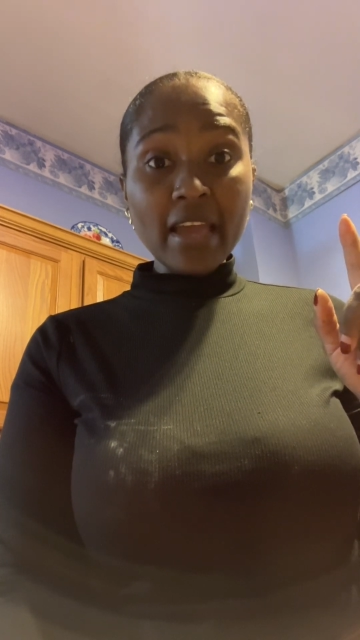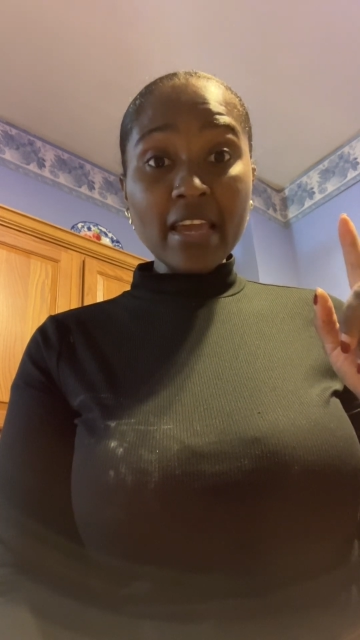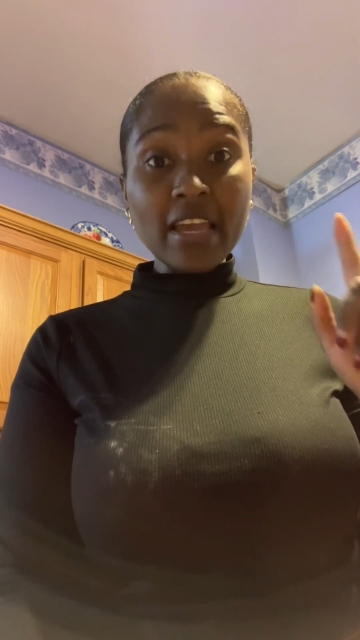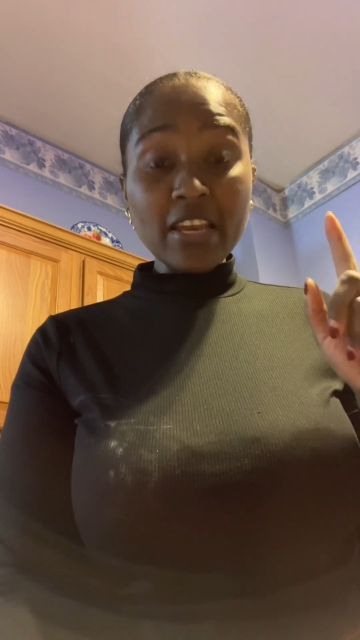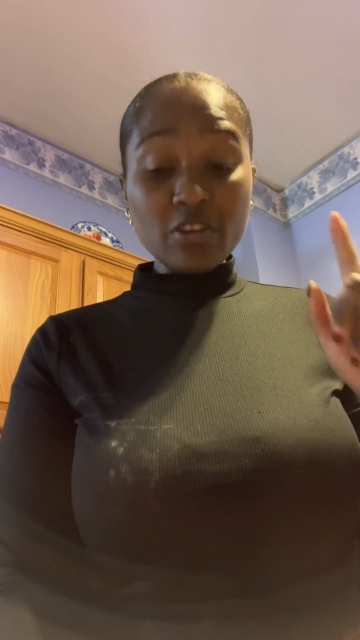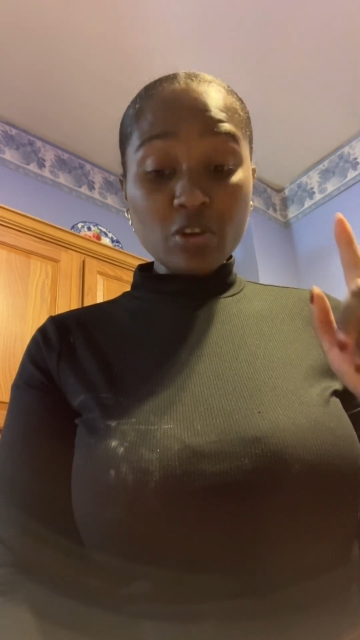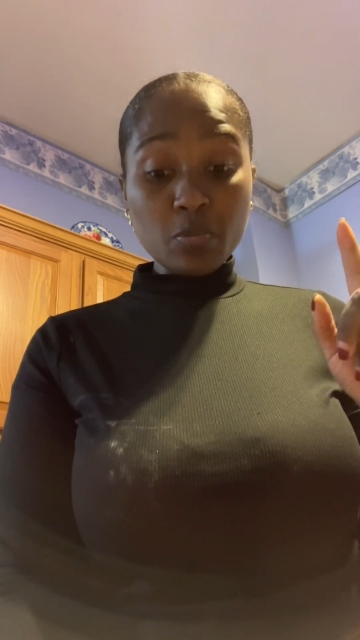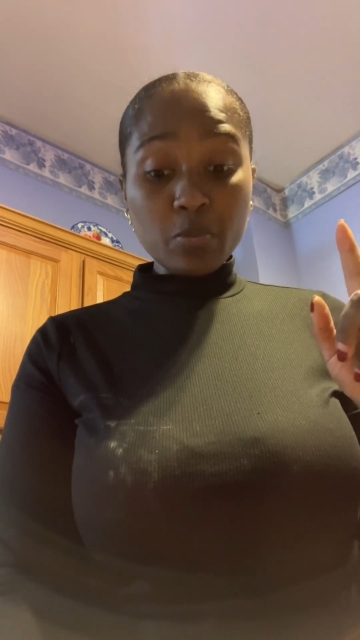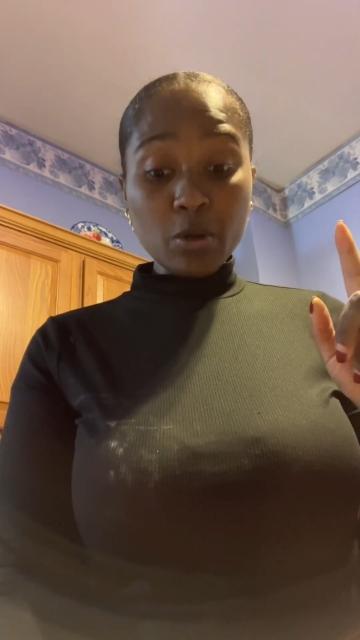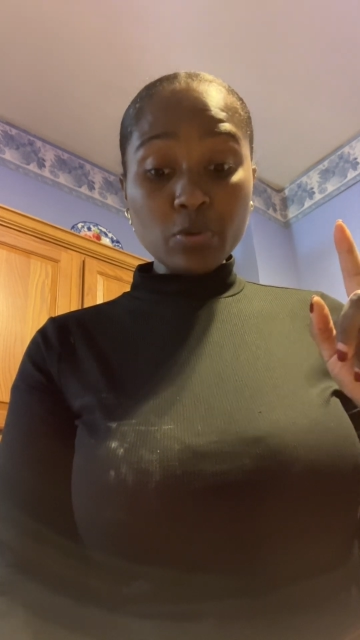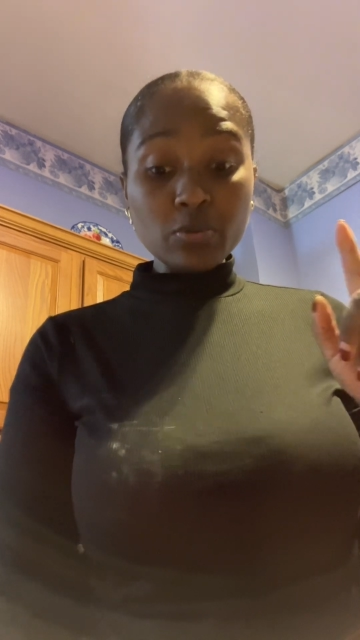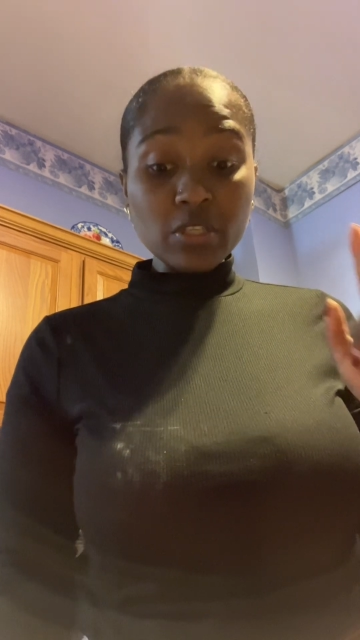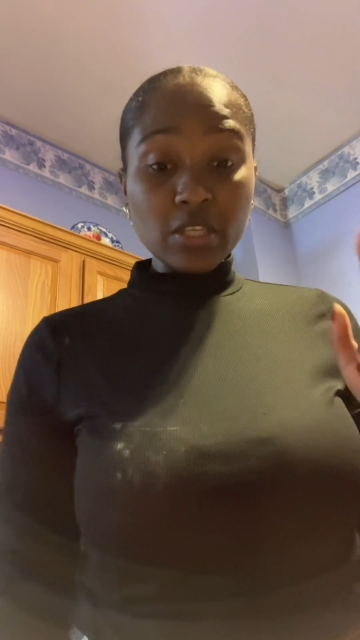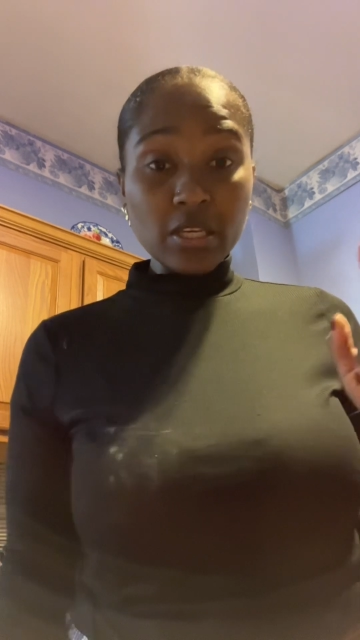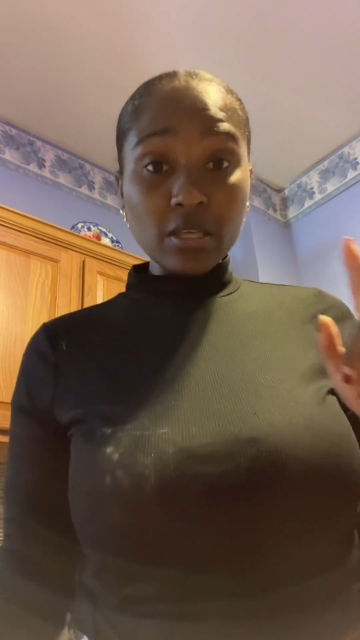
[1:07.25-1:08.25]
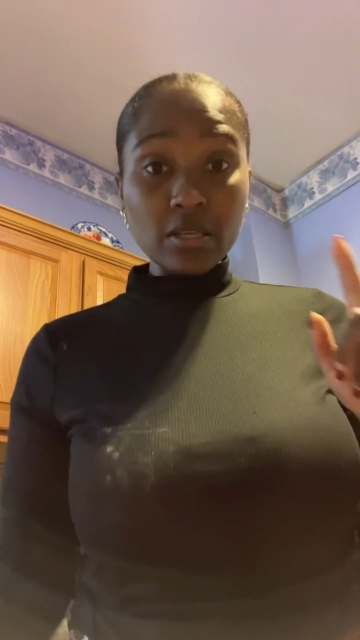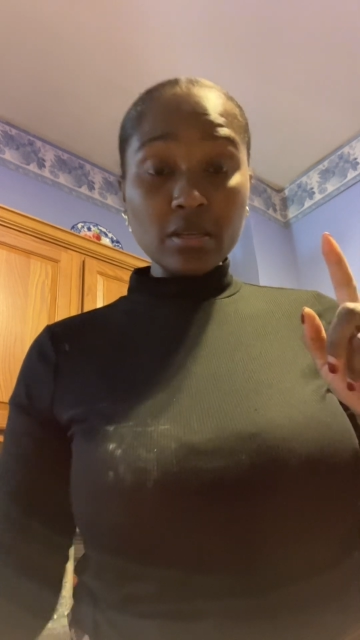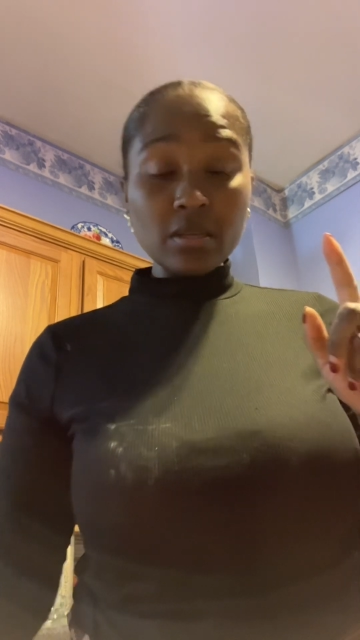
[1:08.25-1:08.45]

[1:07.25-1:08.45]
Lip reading: in your protein,